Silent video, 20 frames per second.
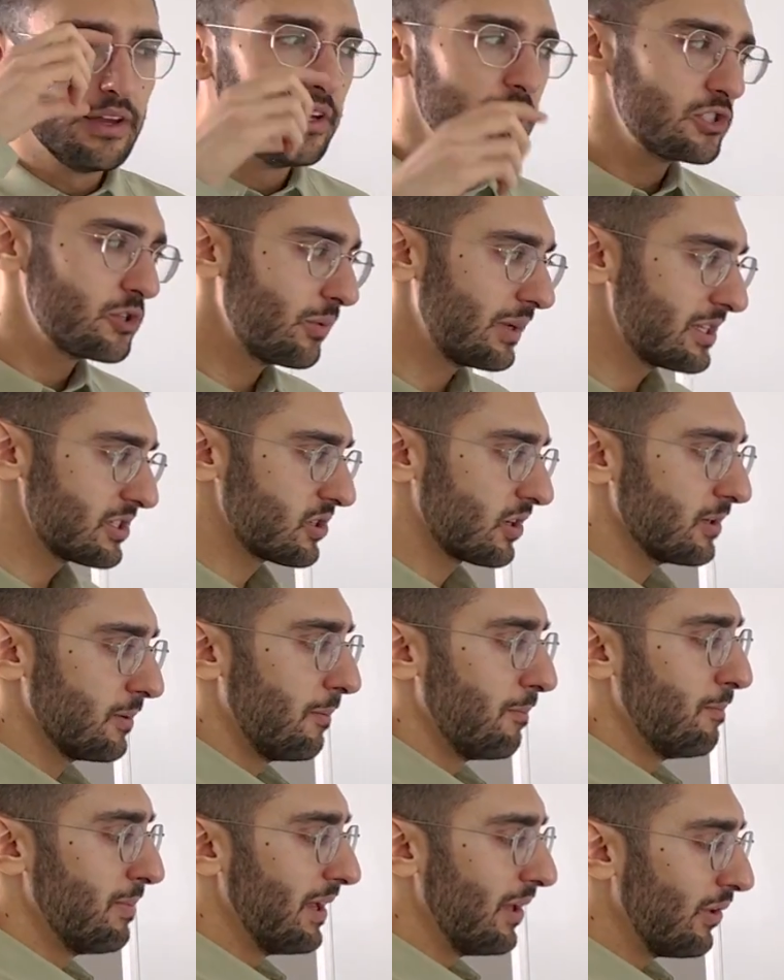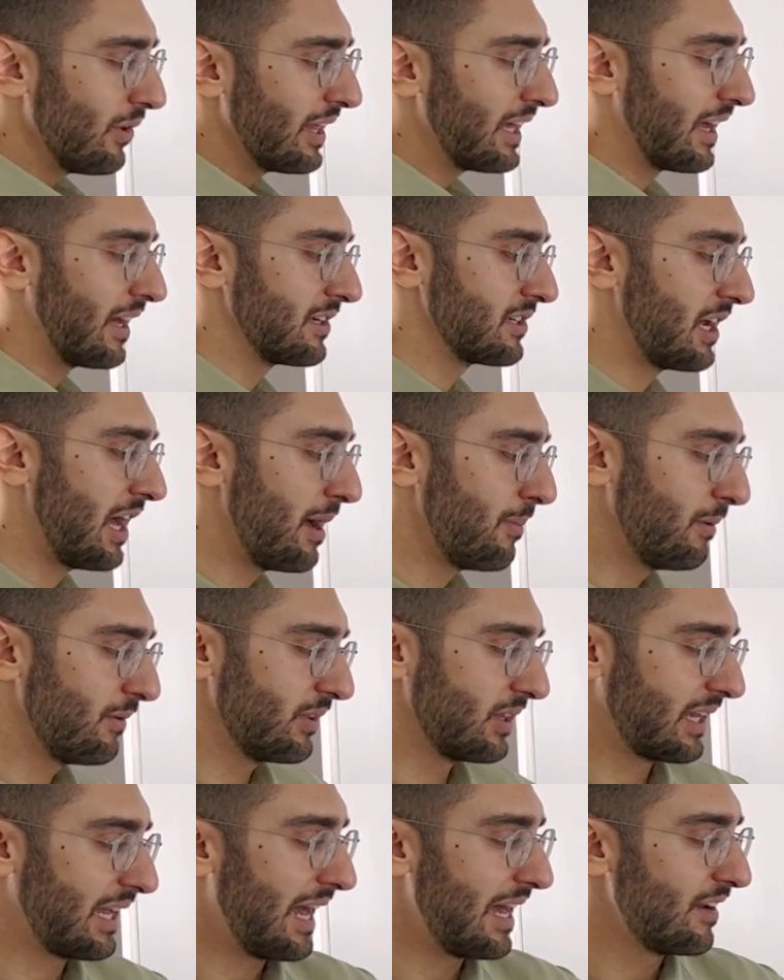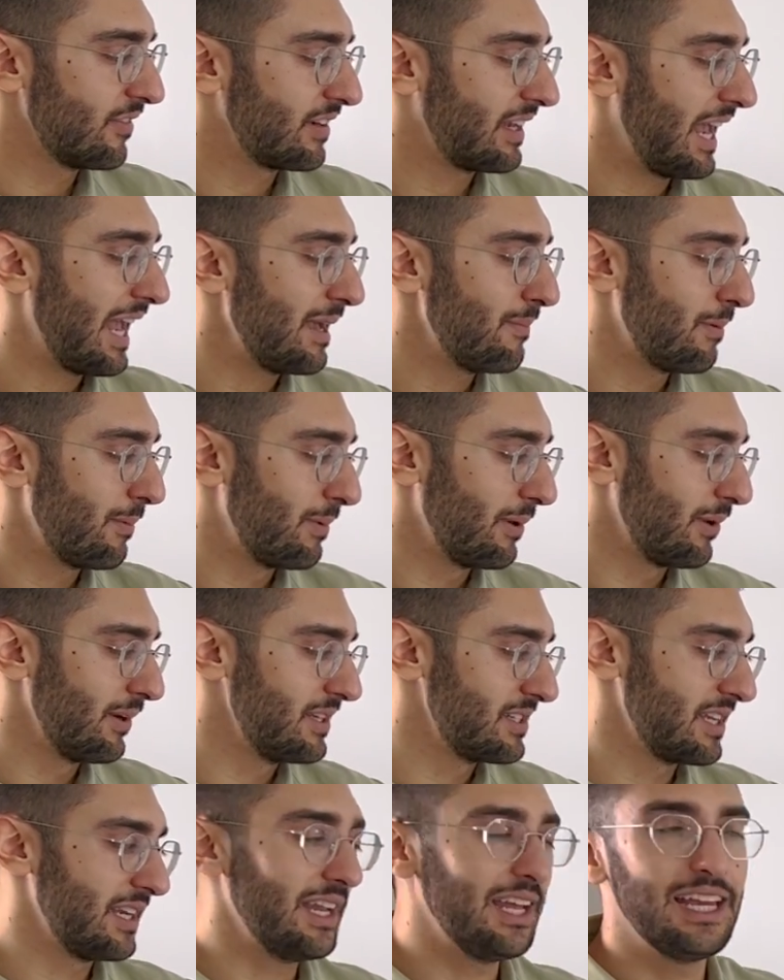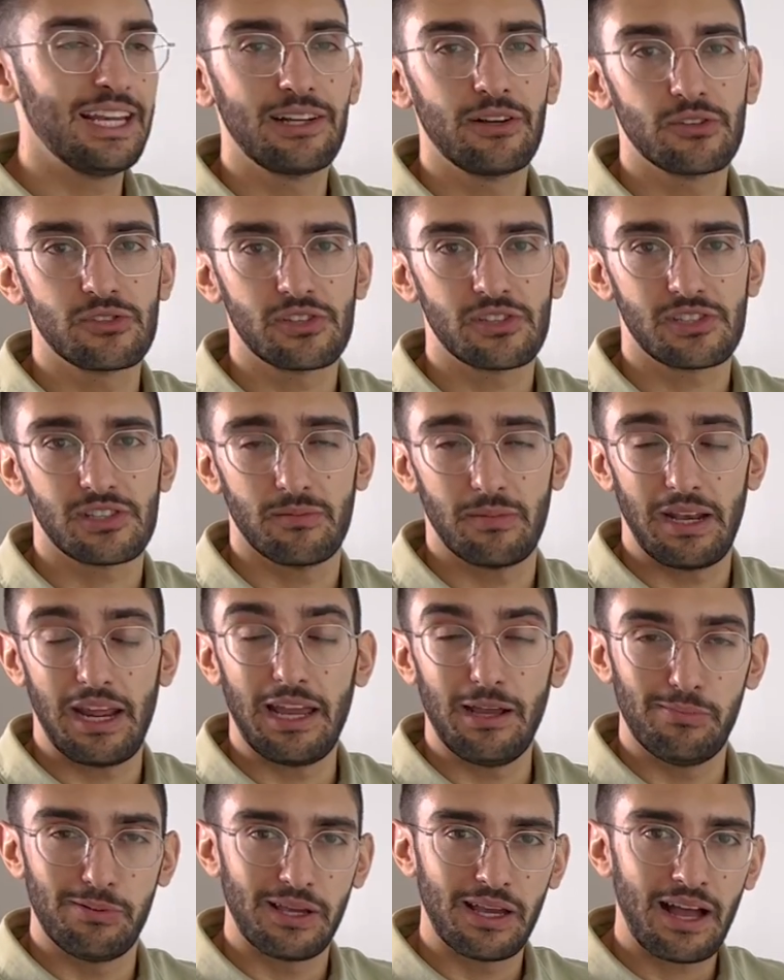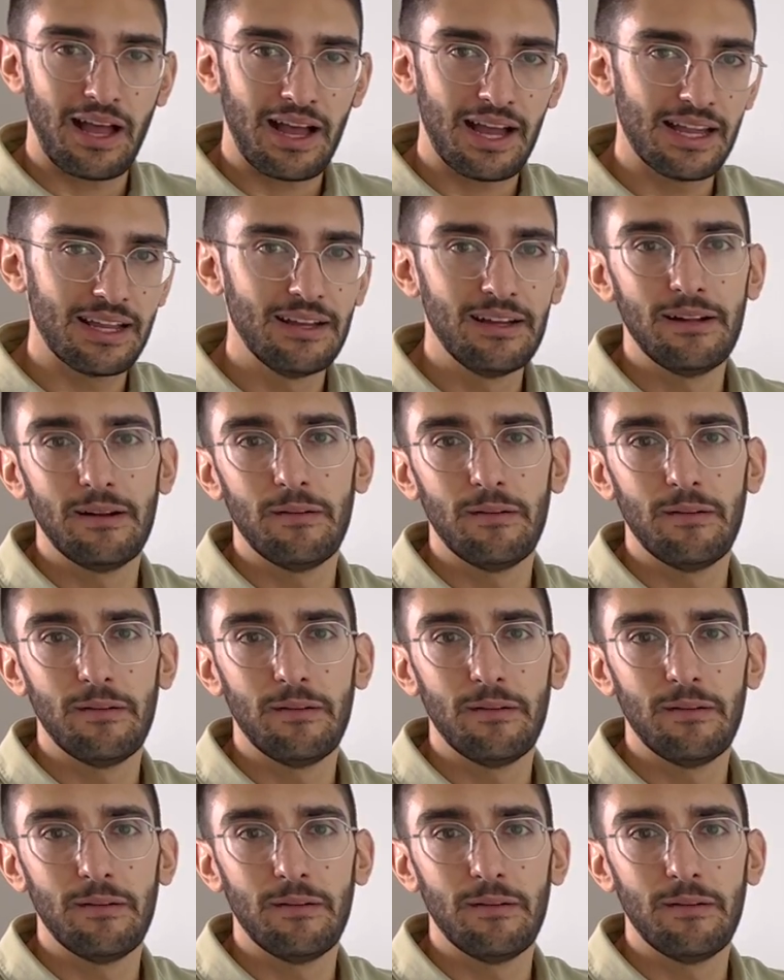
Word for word: So we can start building on top of the kind of capabilities and ecosystem and API,